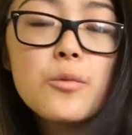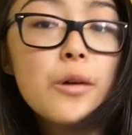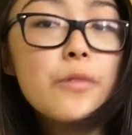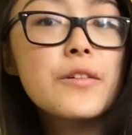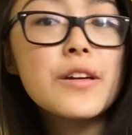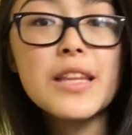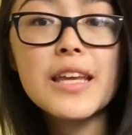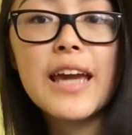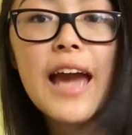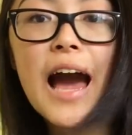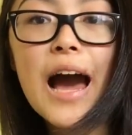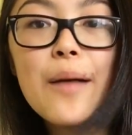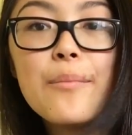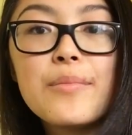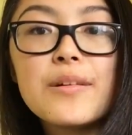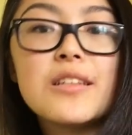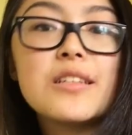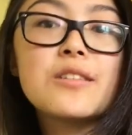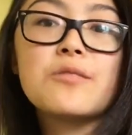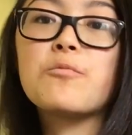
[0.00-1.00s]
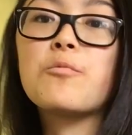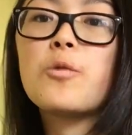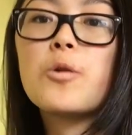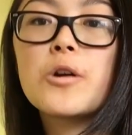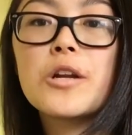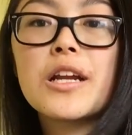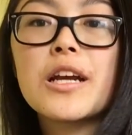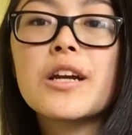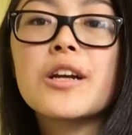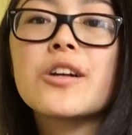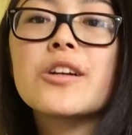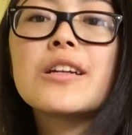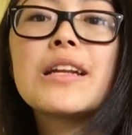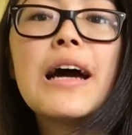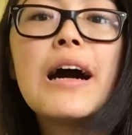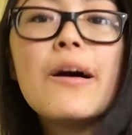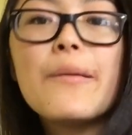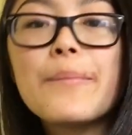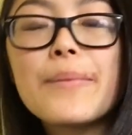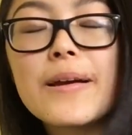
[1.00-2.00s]
what really happened and warning her and
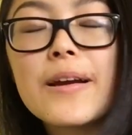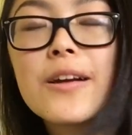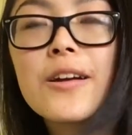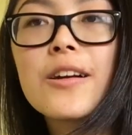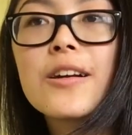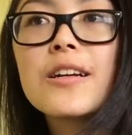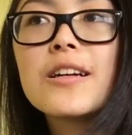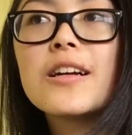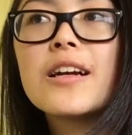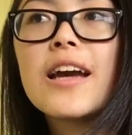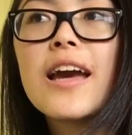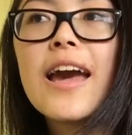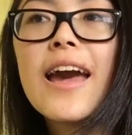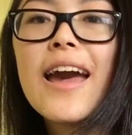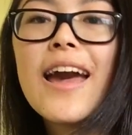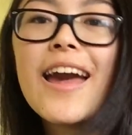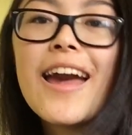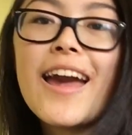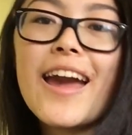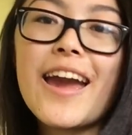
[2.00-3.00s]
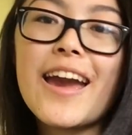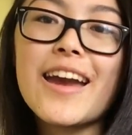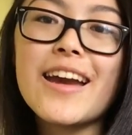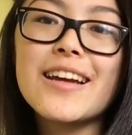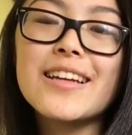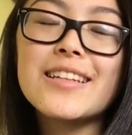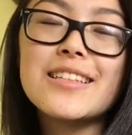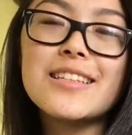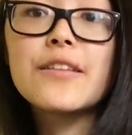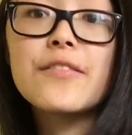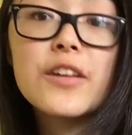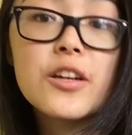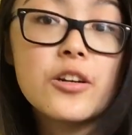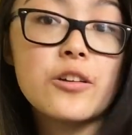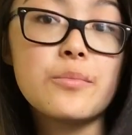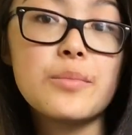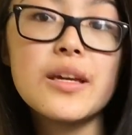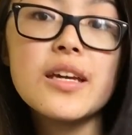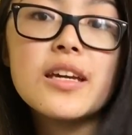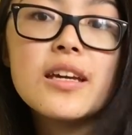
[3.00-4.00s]
helping her and leaving her
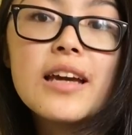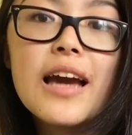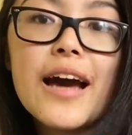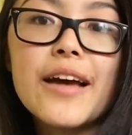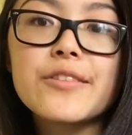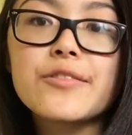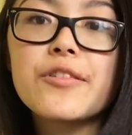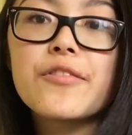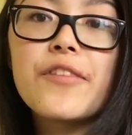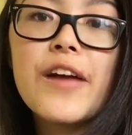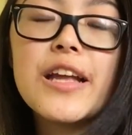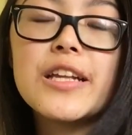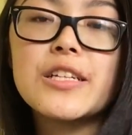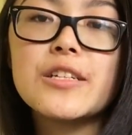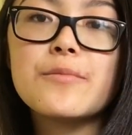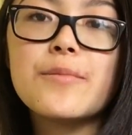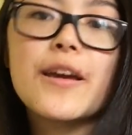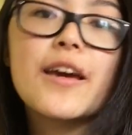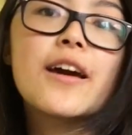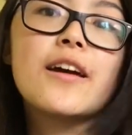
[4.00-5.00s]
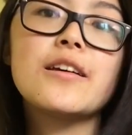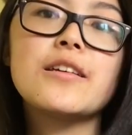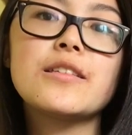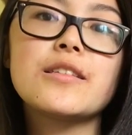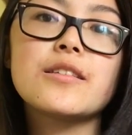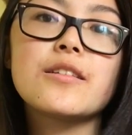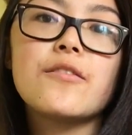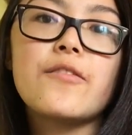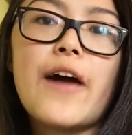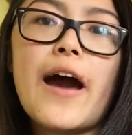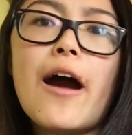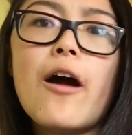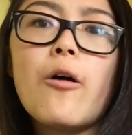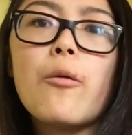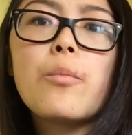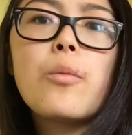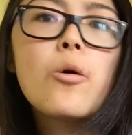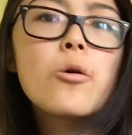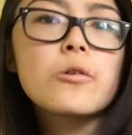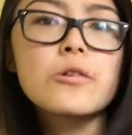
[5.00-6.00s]
be as revenge because of
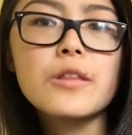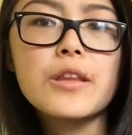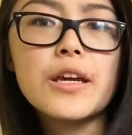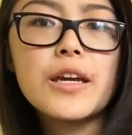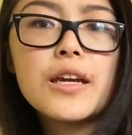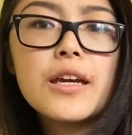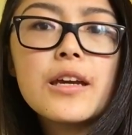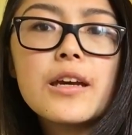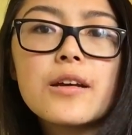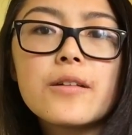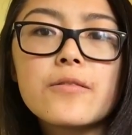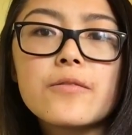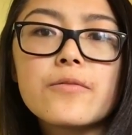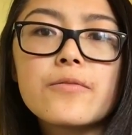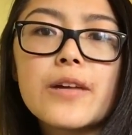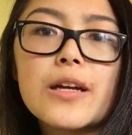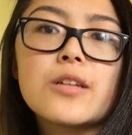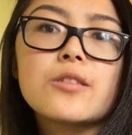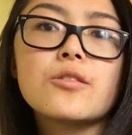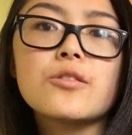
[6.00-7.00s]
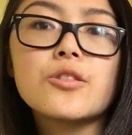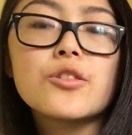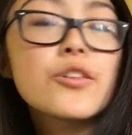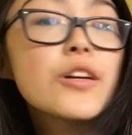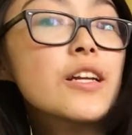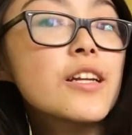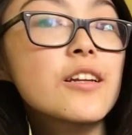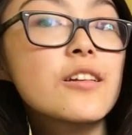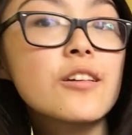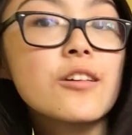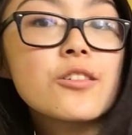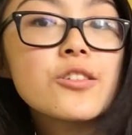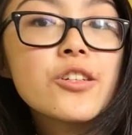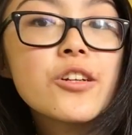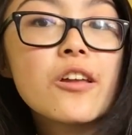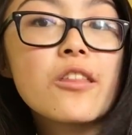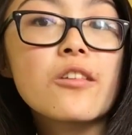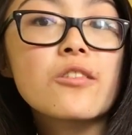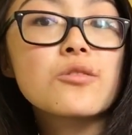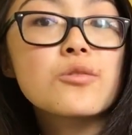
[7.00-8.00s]
how poorly Rachel treated her
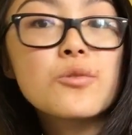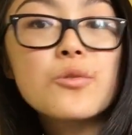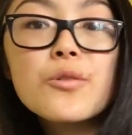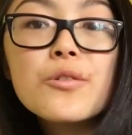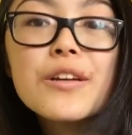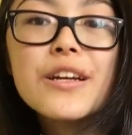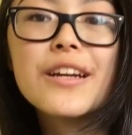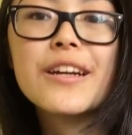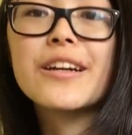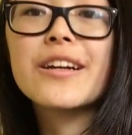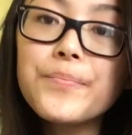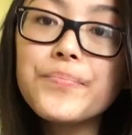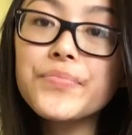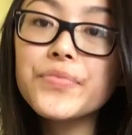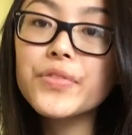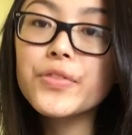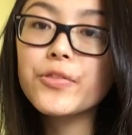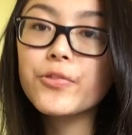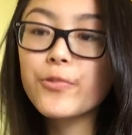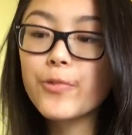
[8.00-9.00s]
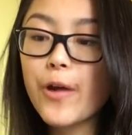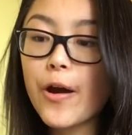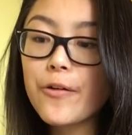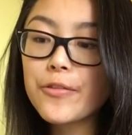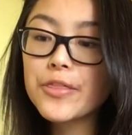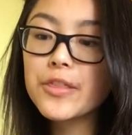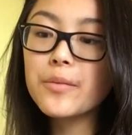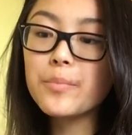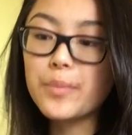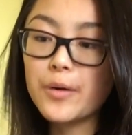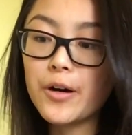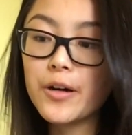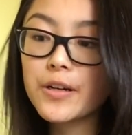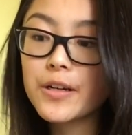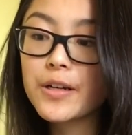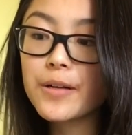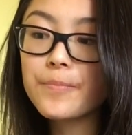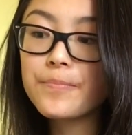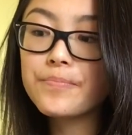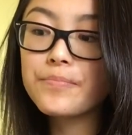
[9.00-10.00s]
during the school year. Throughout the
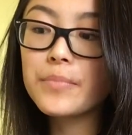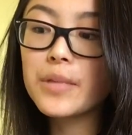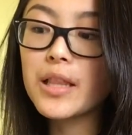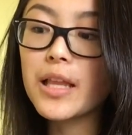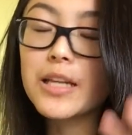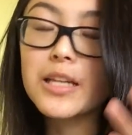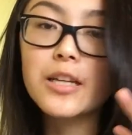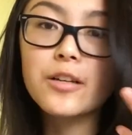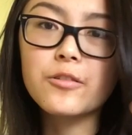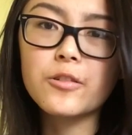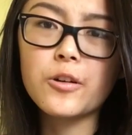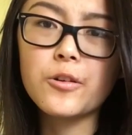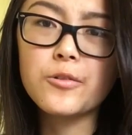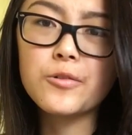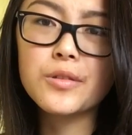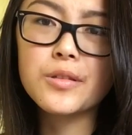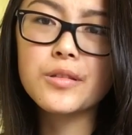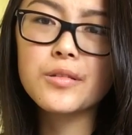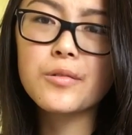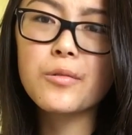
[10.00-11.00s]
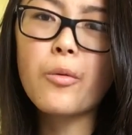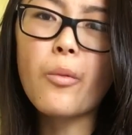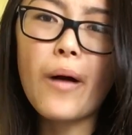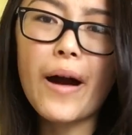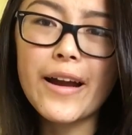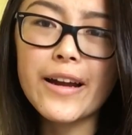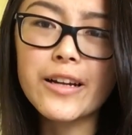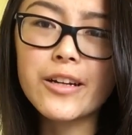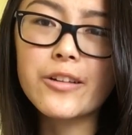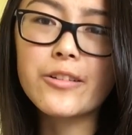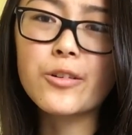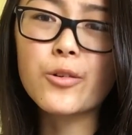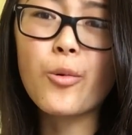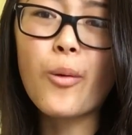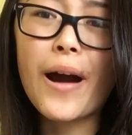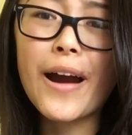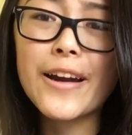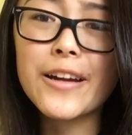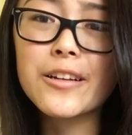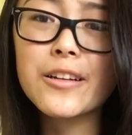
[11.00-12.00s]
book, Melinda grows quieter and
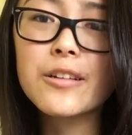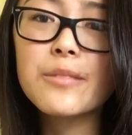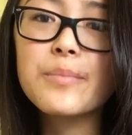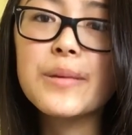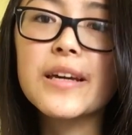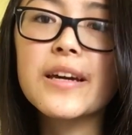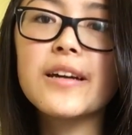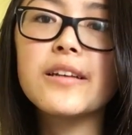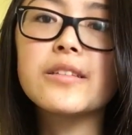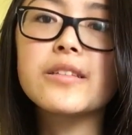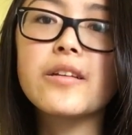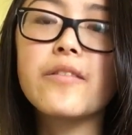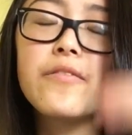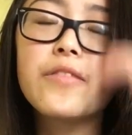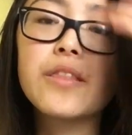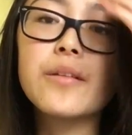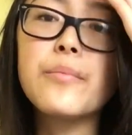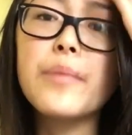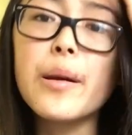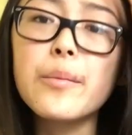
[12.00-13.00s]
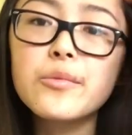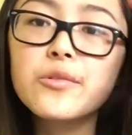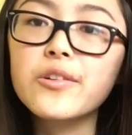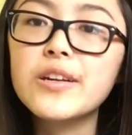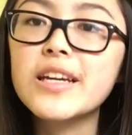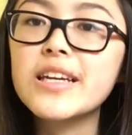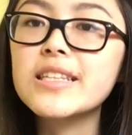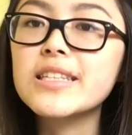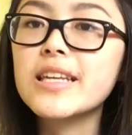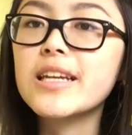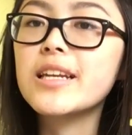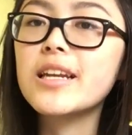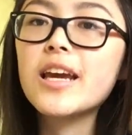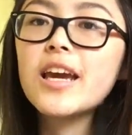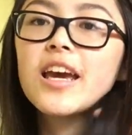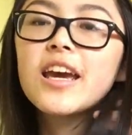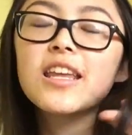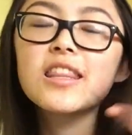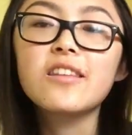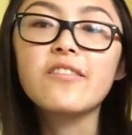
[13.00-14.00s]
quieter because of the memories and
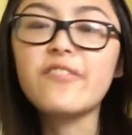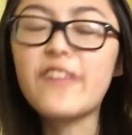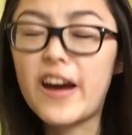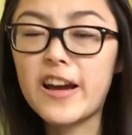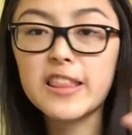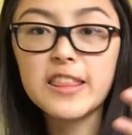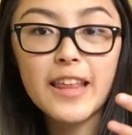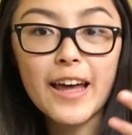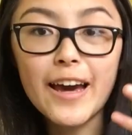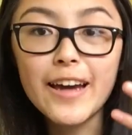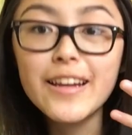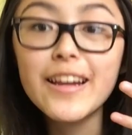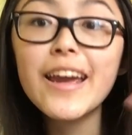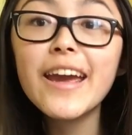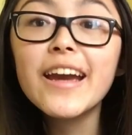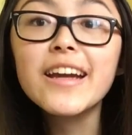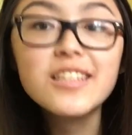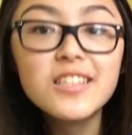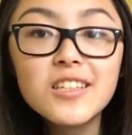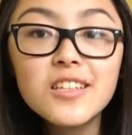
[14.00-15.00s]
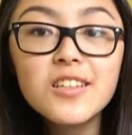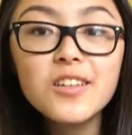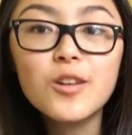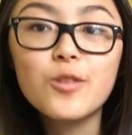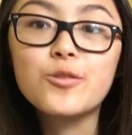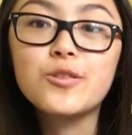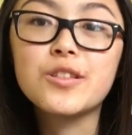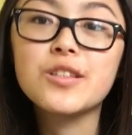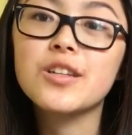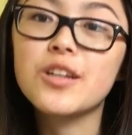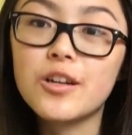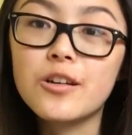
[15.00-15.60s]
the fact that it goes to